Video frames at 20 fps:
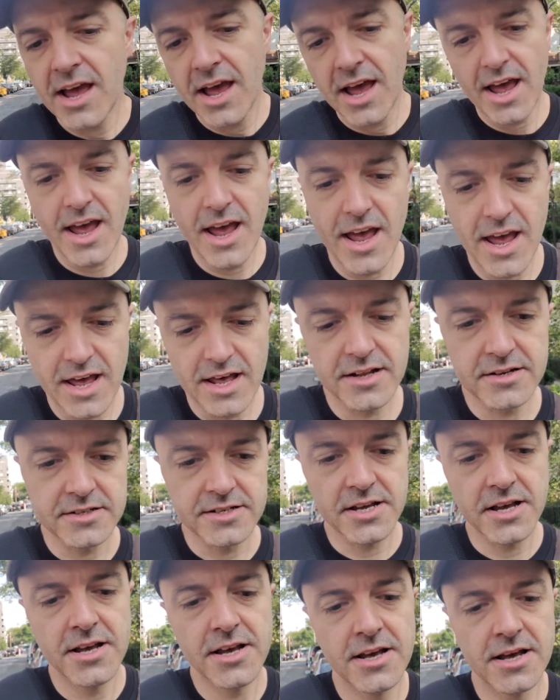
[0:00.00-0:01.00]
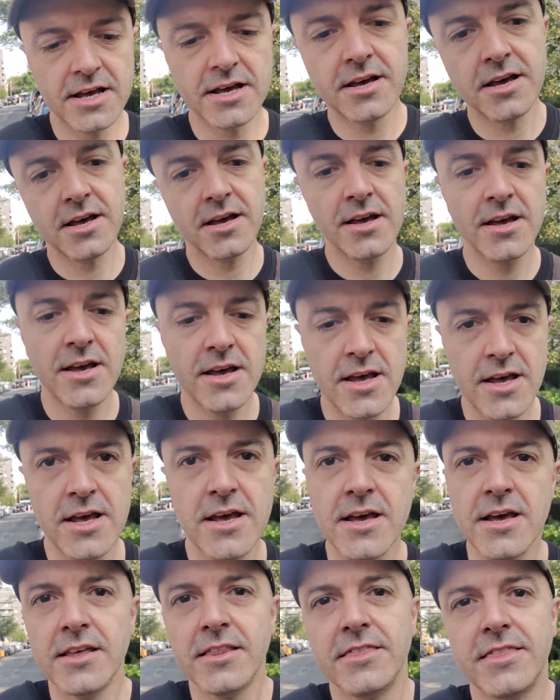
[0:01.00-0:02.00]
And
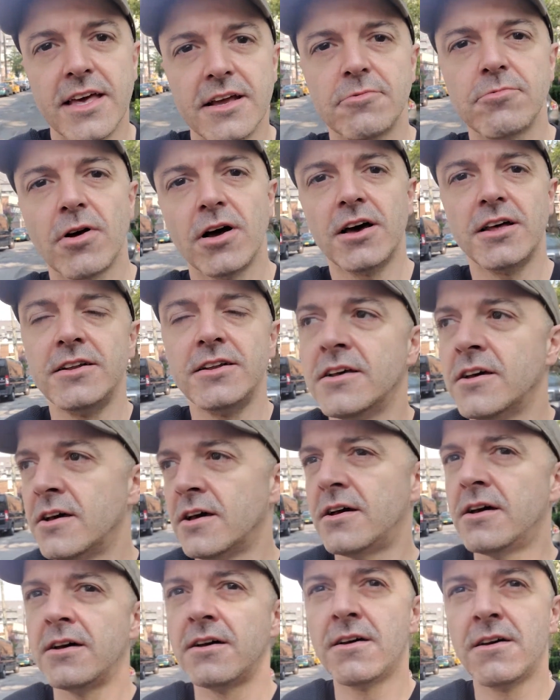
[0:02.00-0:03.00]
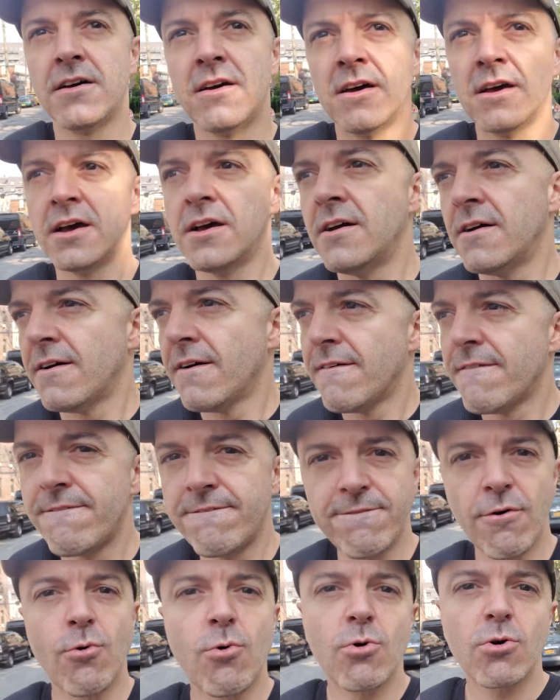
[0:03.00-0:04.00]
they run
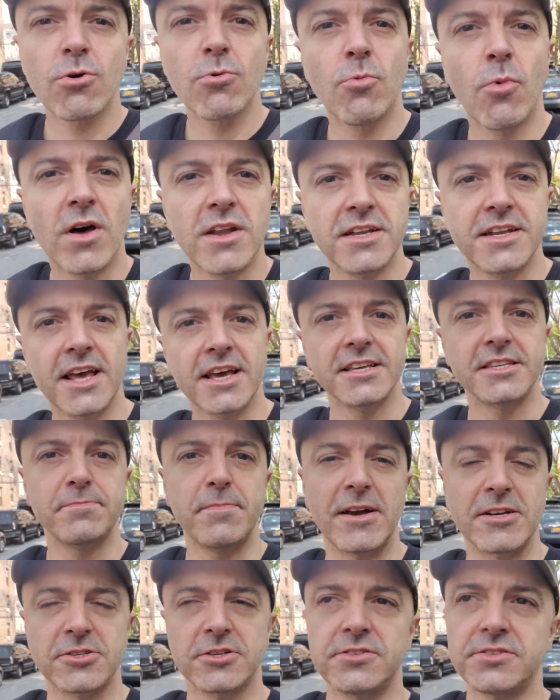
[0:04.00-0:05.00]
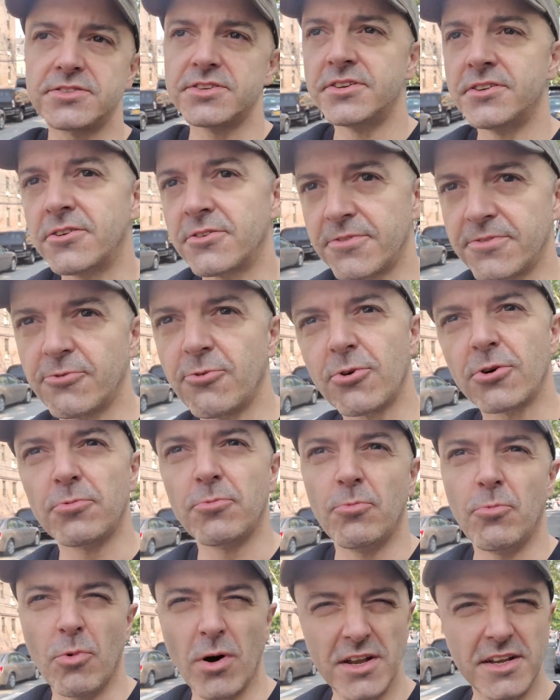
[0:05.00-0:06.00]
4 one-day specials, or 4
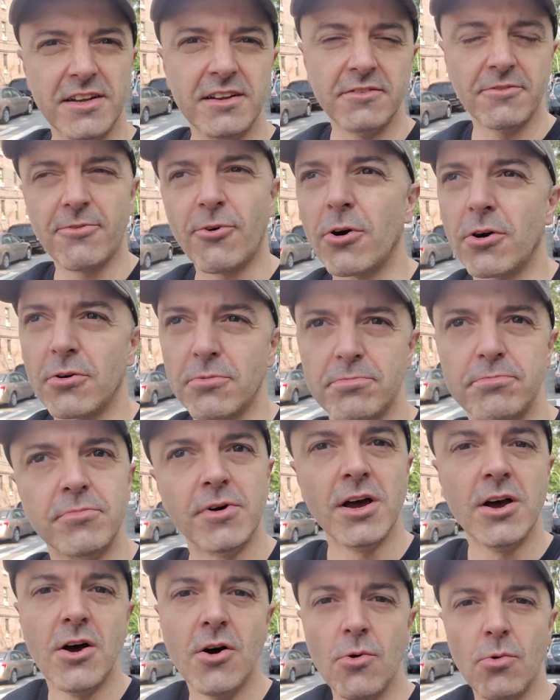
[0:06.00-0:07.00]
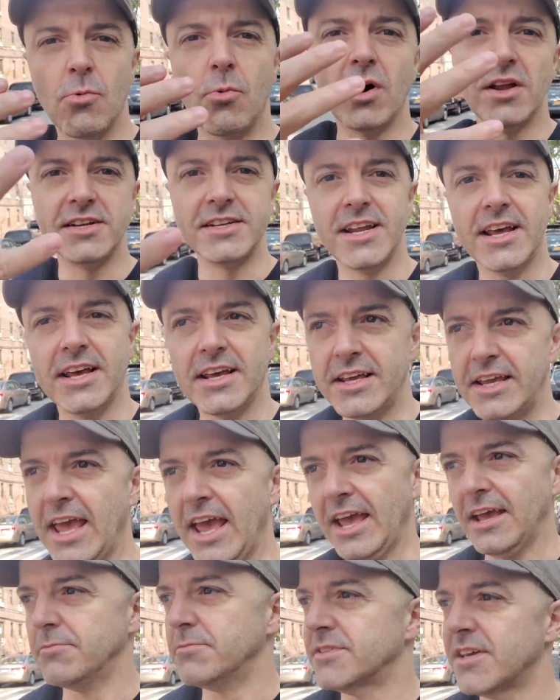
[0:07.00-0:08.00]
one-day
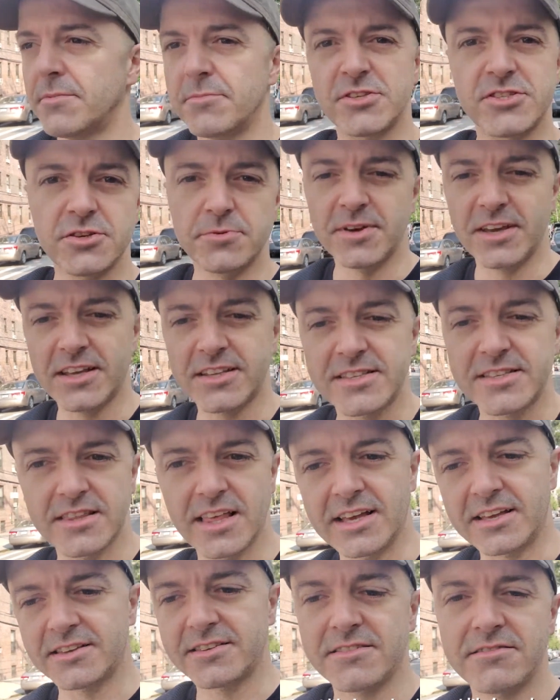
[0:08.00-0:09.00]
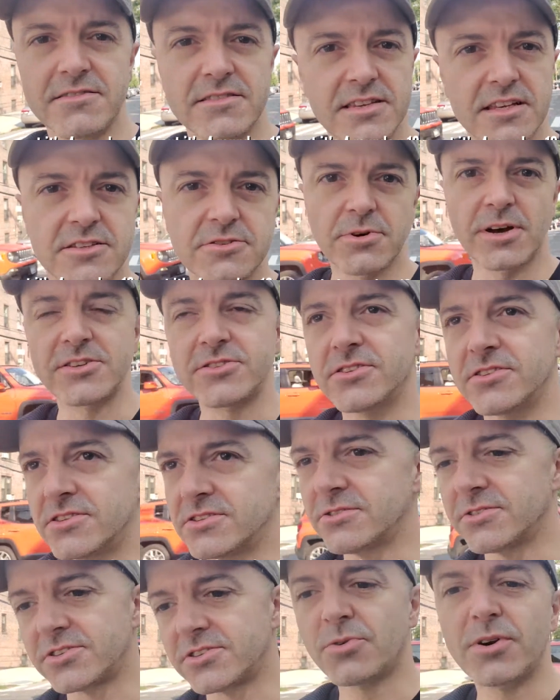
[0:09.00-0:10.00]
games. I'm assuming it's like 6 questions, so
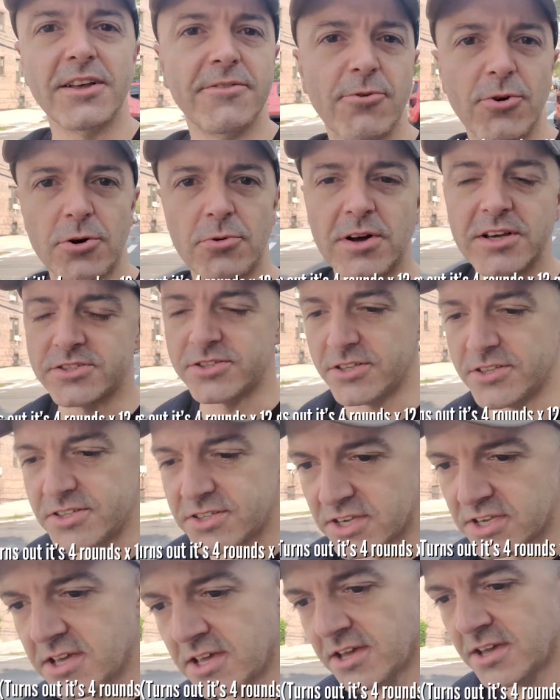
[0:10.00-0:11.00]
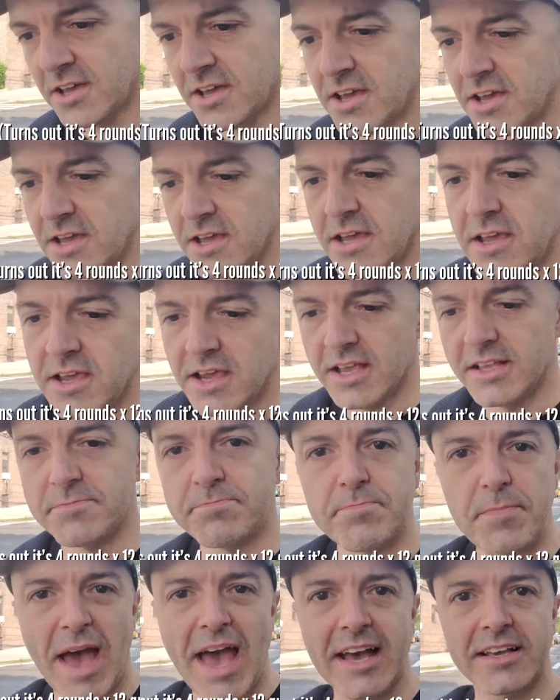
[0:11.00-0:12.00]
it's 24 questions in
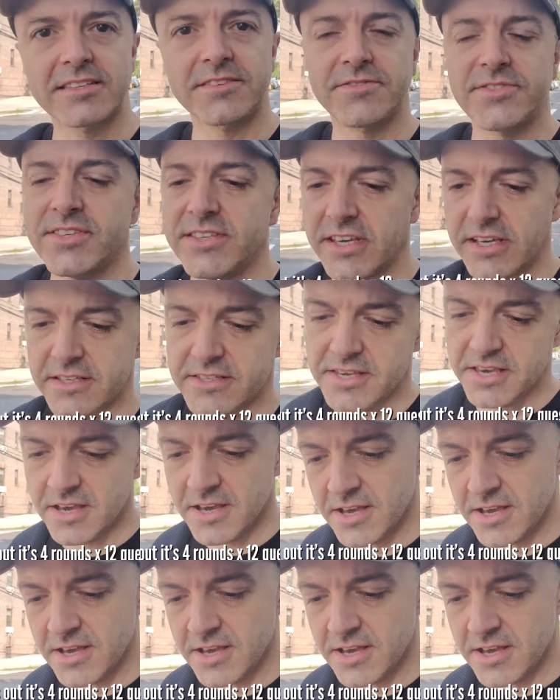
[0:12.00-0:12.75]
packs of 6.